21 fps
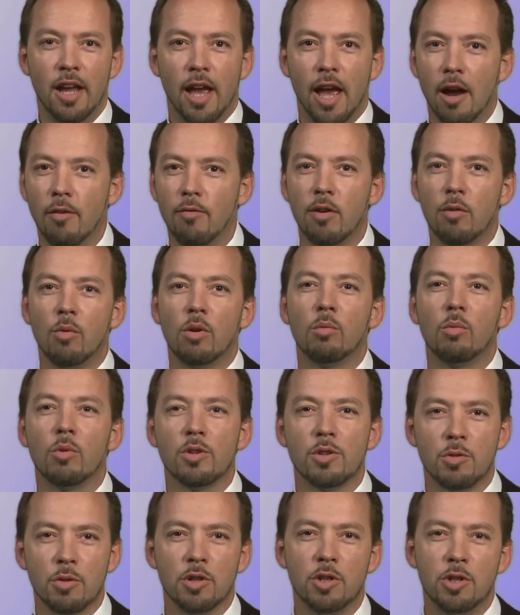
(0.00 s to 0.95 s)
Everyone
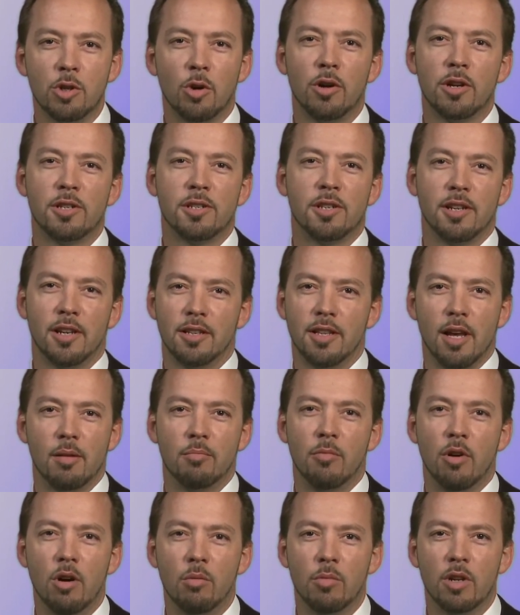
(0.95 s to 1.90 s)
was rejoicing in
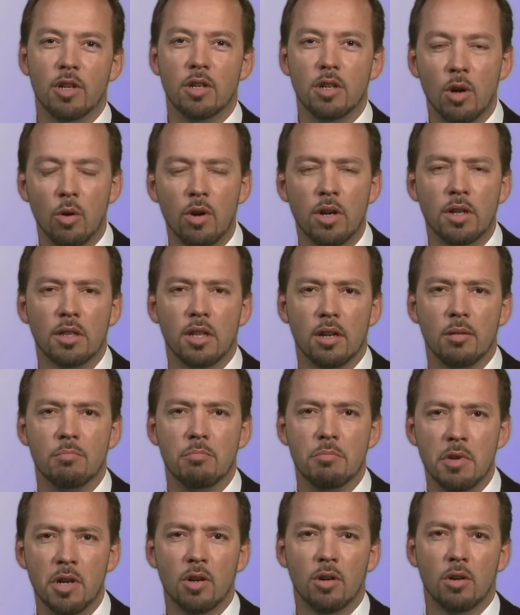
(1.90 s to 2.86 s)
that moment, knowing that a
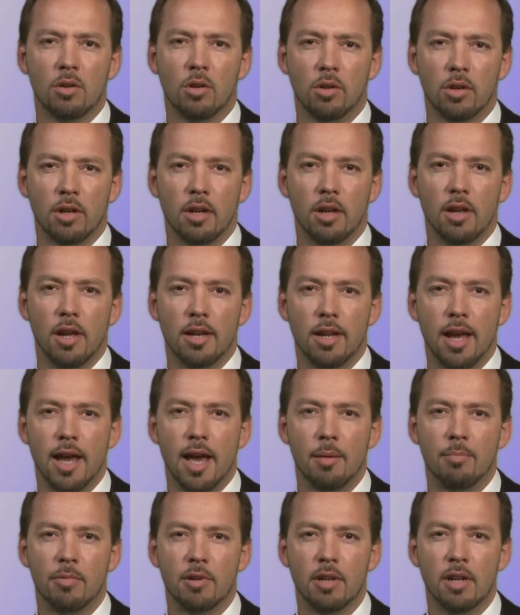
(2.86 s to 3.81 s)
miracle had
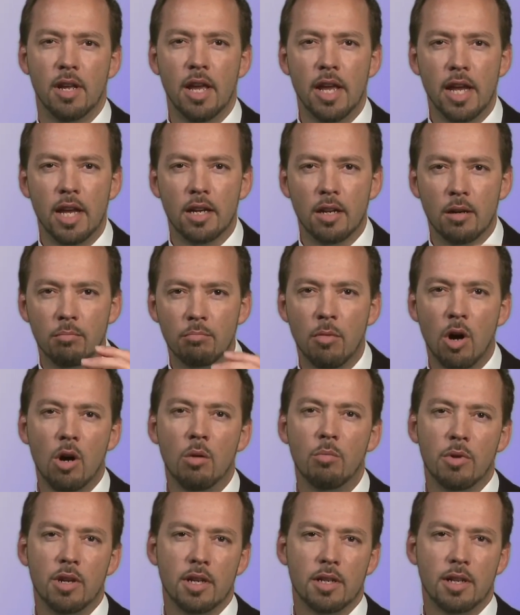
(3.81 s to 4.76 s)
happened. In a
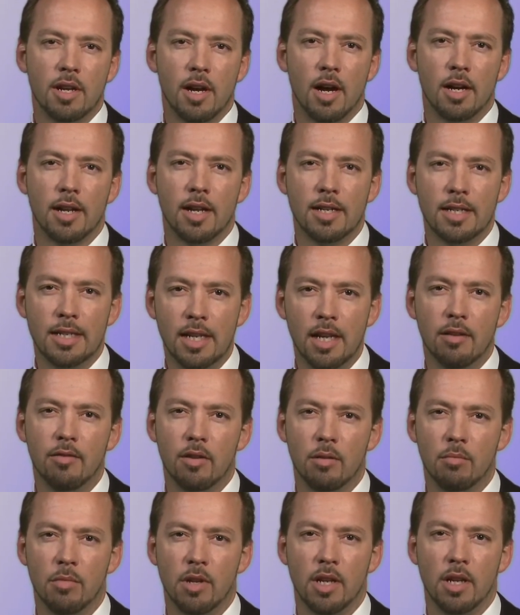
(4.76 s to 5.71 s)
moment, God had
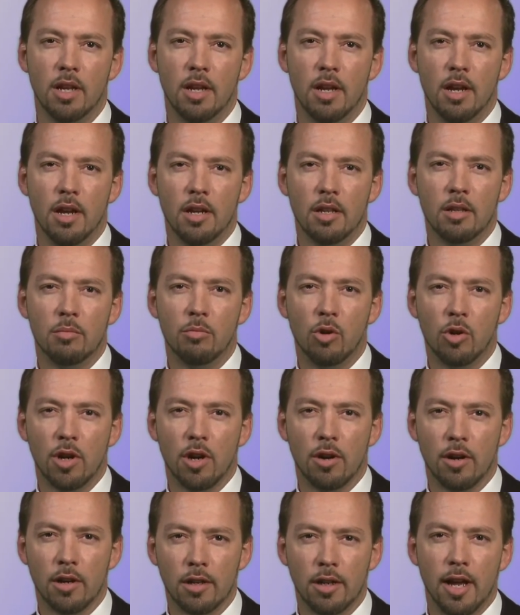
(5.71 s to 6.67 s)
given me the
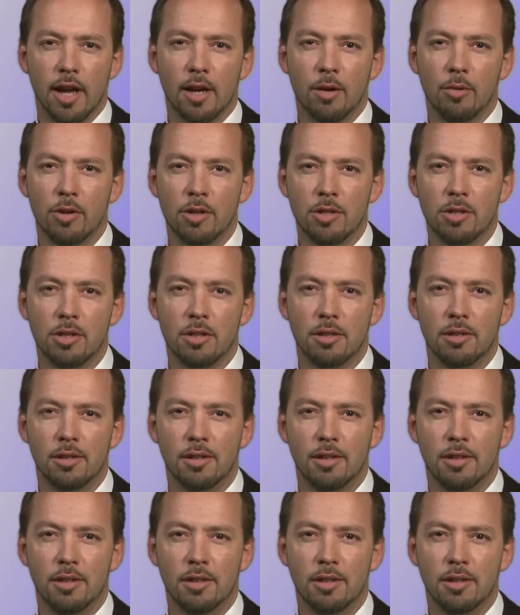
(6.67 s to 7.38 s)
Bulgarian language.